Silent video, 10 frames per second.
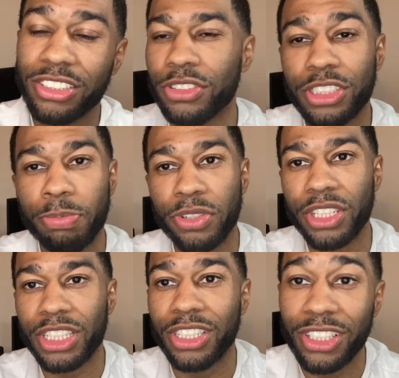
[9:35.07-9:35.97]
the
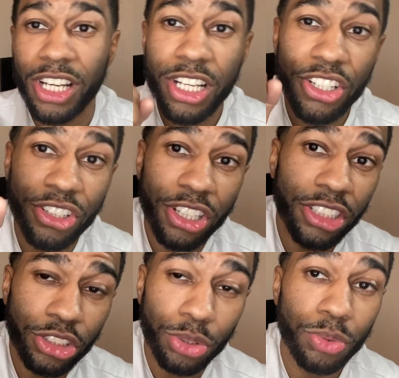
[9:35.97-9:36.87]
spirit can
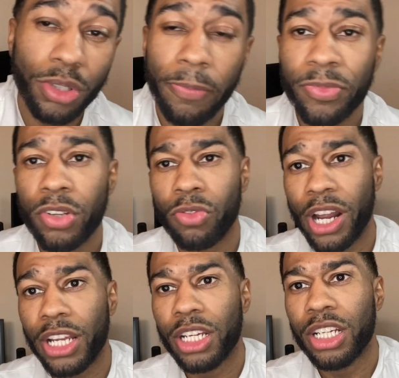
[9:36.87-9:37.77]
nudge you,
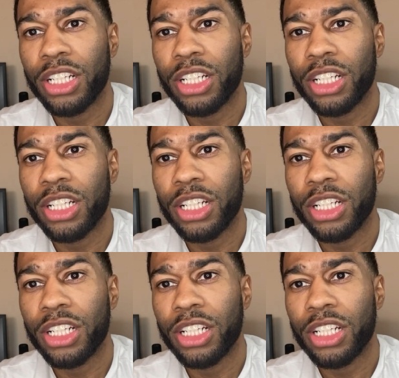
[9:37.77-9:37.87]
right?